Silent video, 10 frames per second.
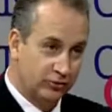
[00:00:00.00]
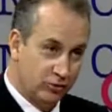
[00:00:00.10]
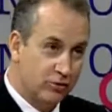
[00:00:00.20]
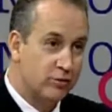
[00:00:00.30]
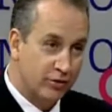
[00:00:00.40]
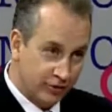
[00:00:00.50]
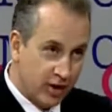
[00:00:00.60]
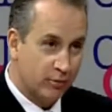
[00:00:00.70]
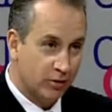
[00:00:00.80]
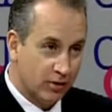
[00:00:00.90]
to the
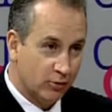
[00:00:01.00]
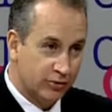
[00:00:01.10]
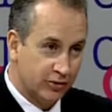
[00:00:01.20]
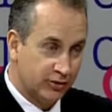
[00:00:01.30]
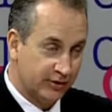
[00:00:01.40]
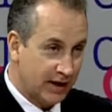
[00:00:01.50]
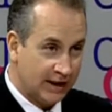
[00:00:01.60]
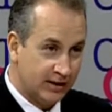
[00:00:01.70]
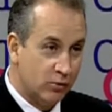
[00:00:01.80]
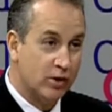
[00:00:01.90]
regime, which is
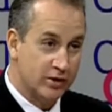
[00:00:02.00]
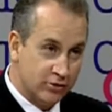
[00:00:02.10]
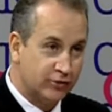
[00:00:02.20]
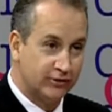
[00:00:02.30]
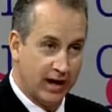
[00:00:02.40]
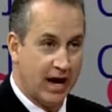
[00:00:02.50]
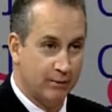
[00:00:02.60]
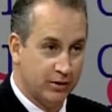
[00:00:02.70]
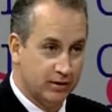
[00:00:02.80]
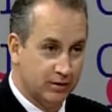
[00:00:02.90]
exactly what used to
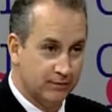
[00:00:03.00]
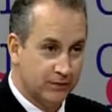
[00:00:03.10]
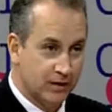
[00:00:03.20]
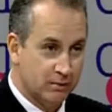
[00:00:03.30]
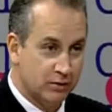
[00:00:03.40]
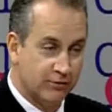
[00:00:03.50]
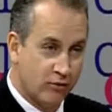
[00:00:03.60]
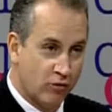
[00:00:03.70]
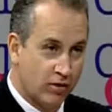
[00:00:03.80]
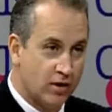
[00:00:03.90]
happen
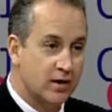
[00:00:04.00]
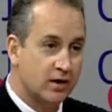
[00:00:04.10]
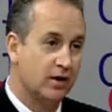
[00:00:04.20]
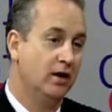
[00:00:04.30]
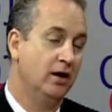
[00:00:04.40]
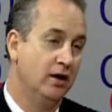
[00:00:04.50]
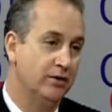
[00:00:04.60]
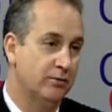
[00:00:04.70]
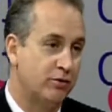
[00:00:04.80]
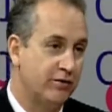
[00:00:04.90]
before
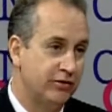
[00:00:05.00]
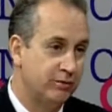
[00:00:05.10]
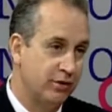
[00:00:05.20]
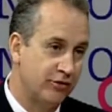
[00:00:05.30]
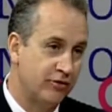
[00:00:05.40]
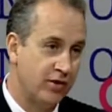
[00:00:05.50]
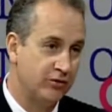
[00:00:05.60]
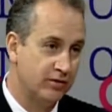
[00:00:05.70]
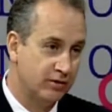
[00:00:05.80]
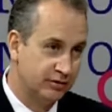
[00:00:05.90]
the previous
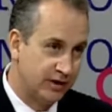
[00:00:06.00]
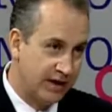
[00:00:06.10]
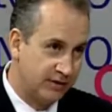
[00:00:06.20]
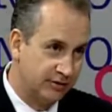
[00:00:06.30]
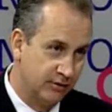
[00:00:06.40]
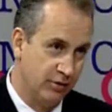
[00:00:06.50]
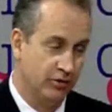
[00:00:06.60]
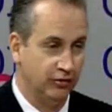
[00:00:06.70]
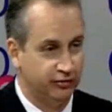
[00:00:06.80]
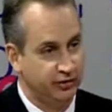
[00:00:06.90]
administration tightened some of
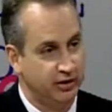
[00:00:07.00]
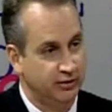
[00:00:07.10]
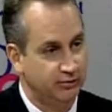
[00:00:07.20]
those